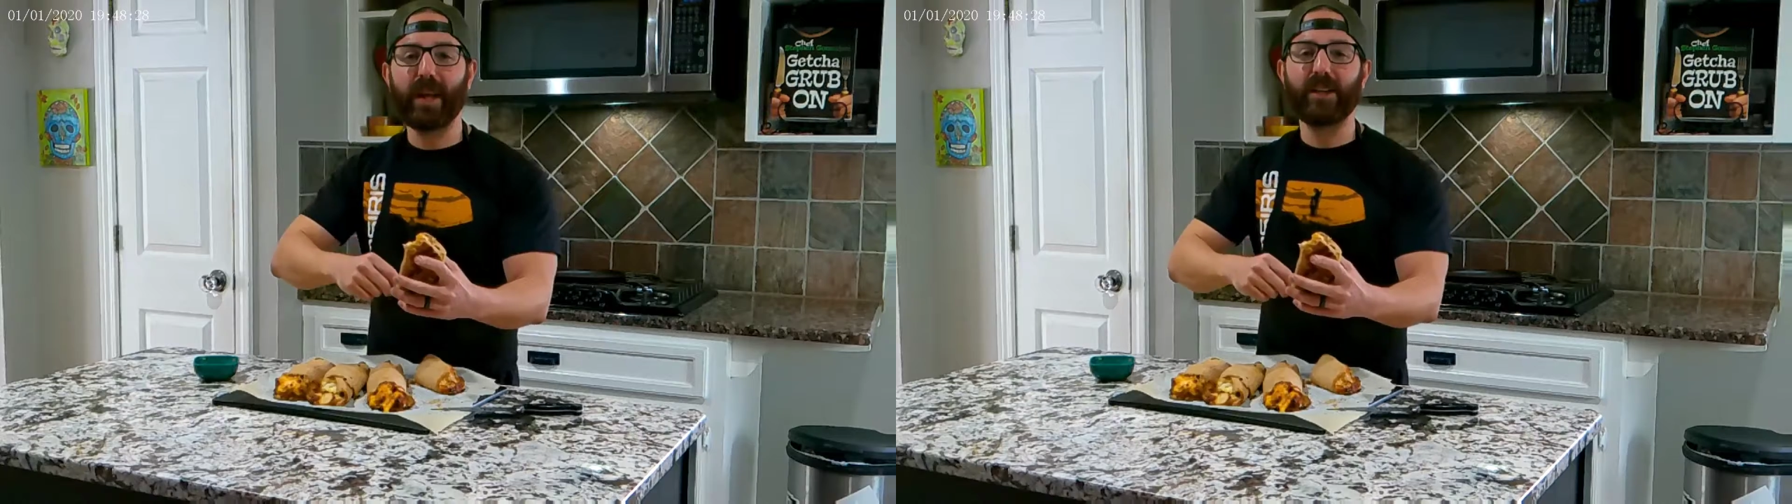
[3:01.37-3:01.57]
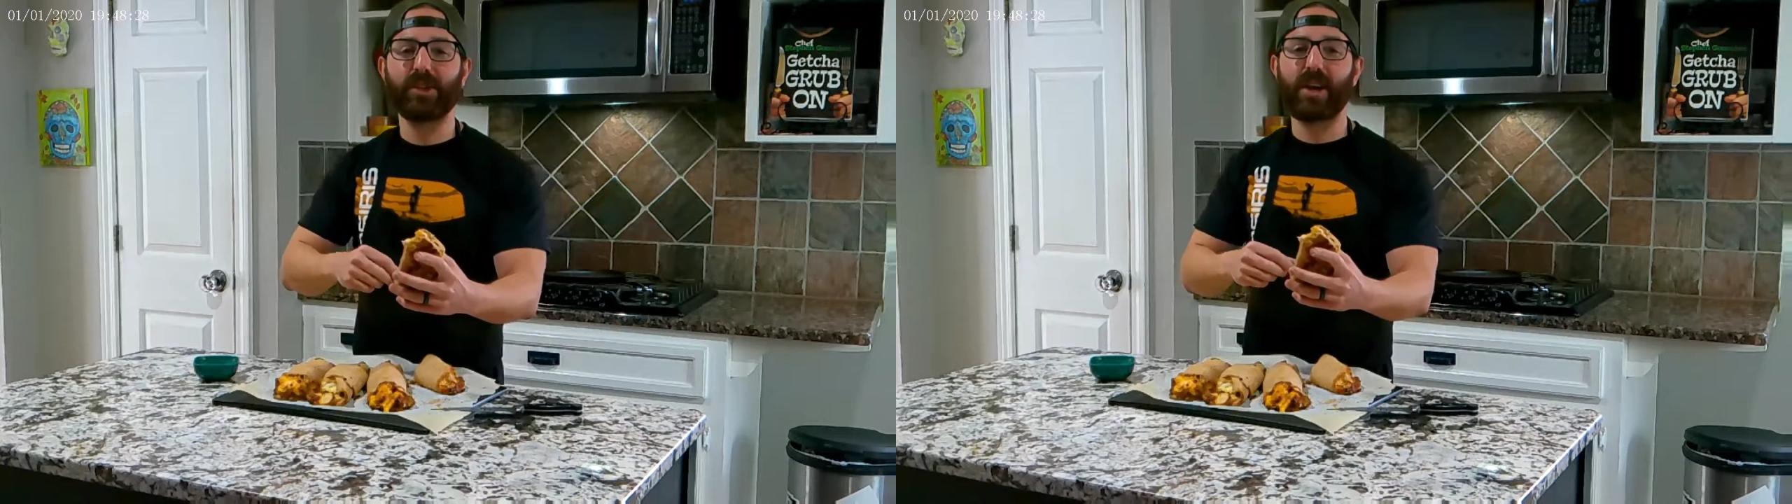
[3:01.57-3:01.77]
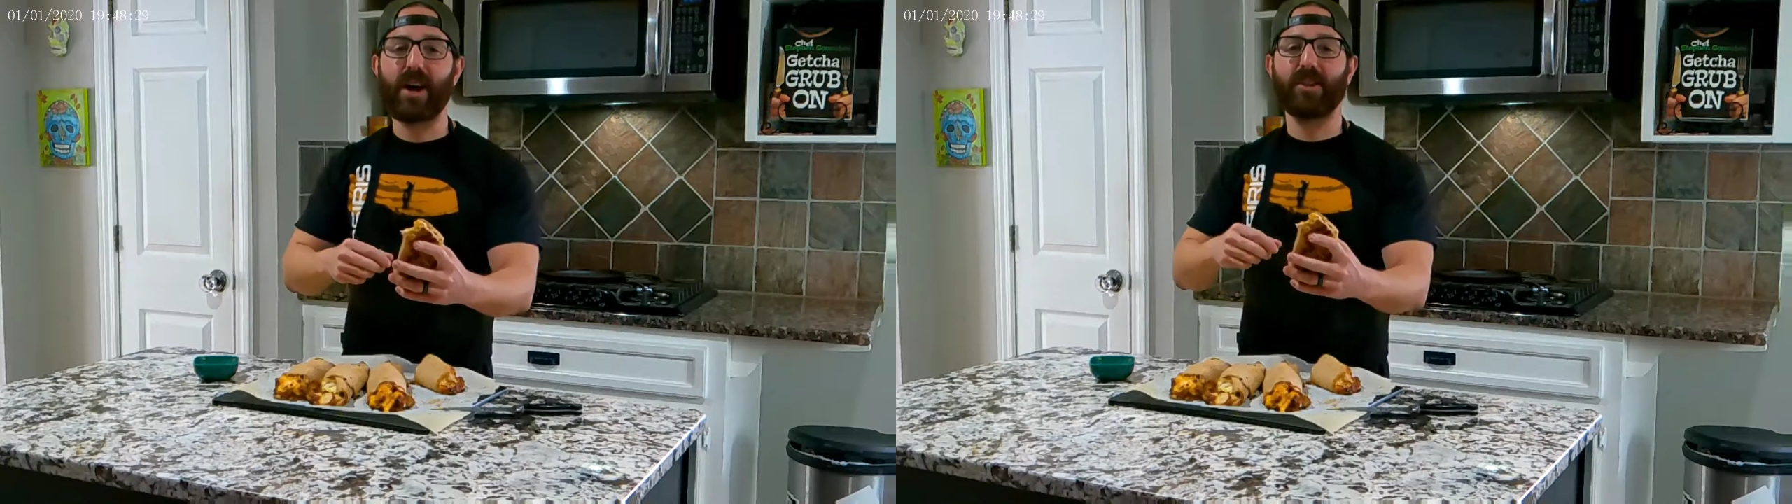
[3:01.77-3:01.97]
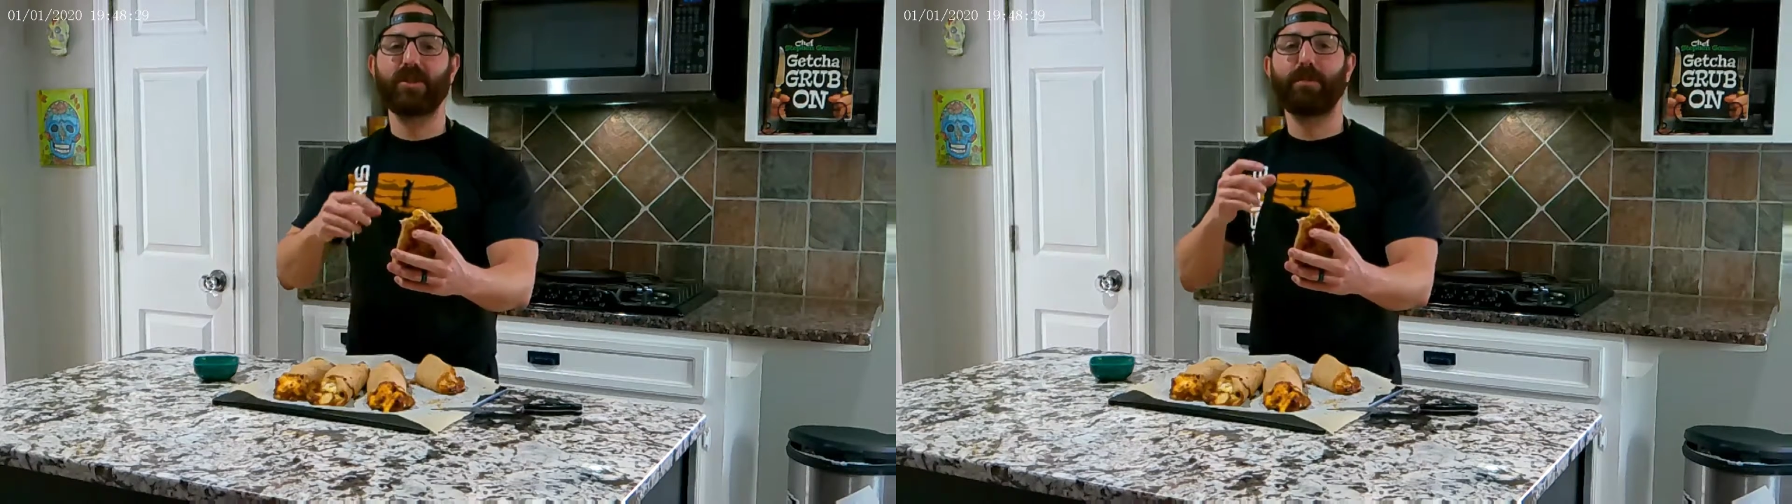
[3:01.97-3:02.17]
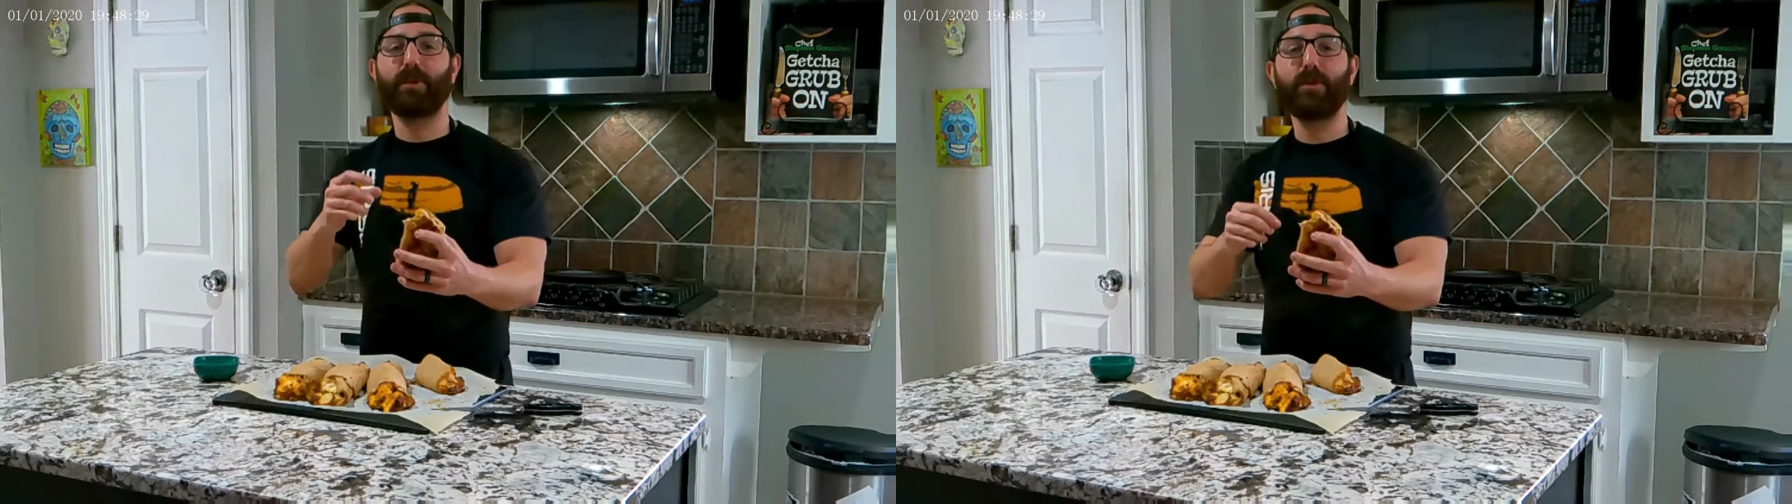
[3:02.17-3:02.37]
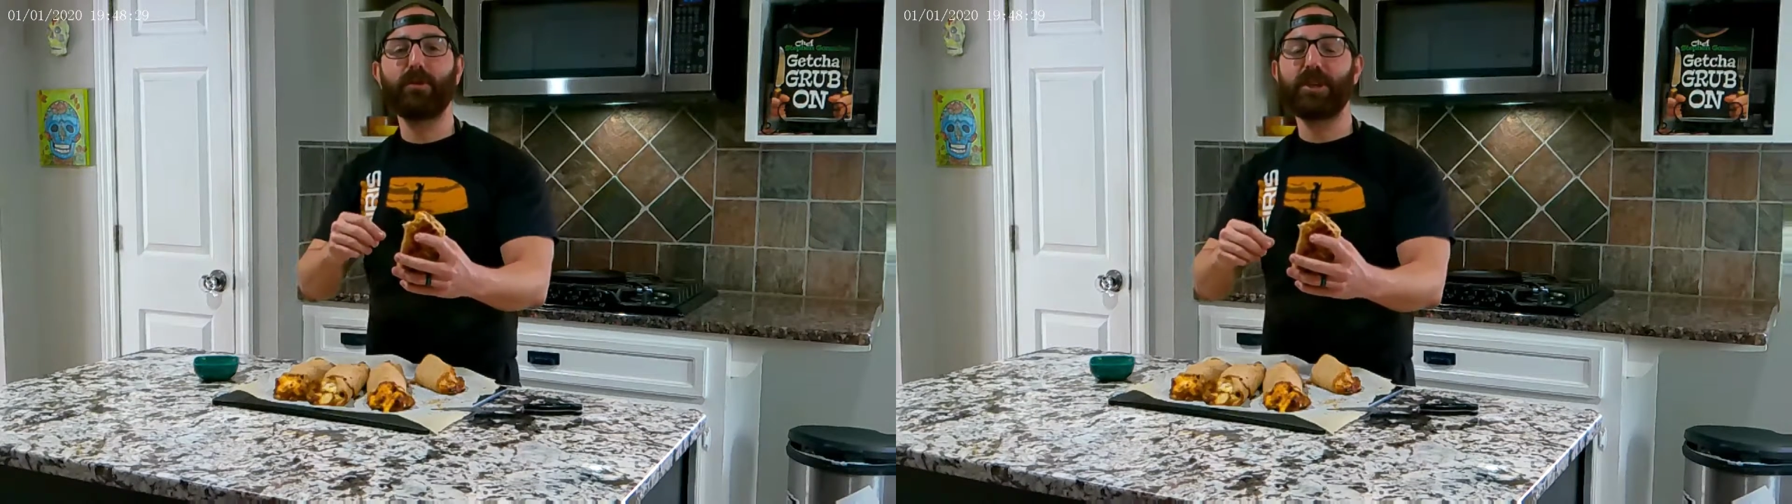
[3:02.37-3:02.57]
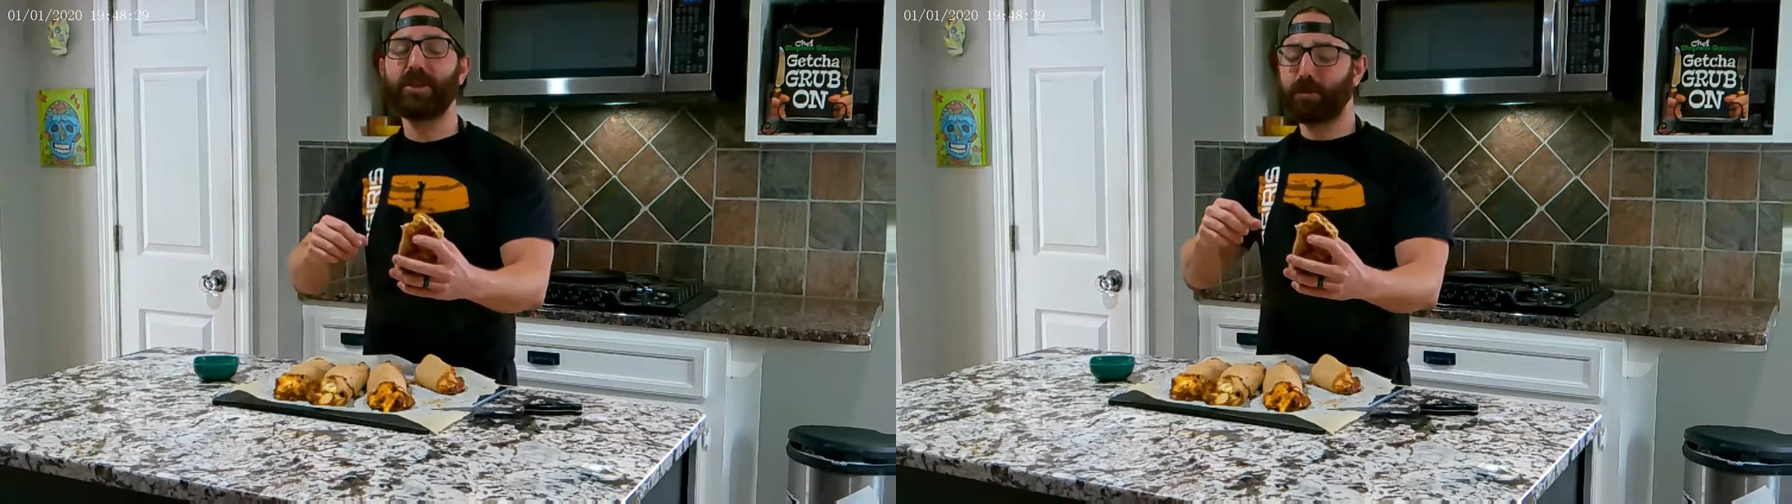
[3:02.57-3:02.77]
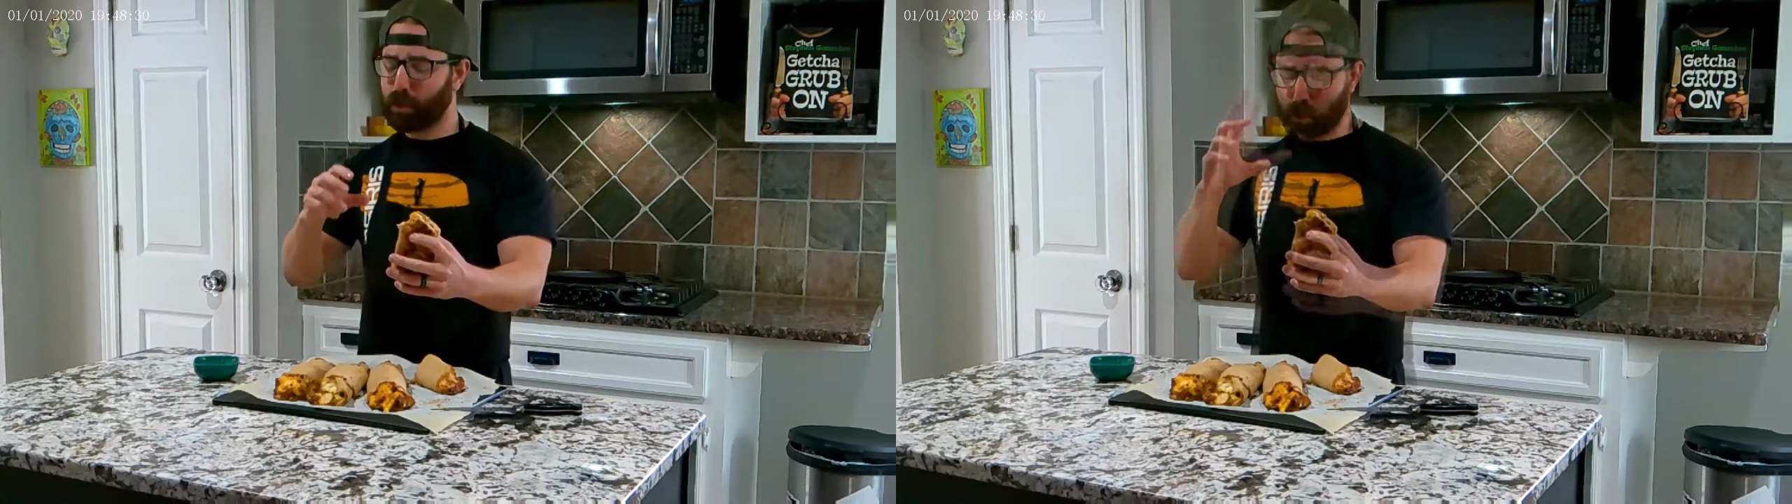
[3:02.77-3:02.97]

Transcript: wing sauce, the blue cheese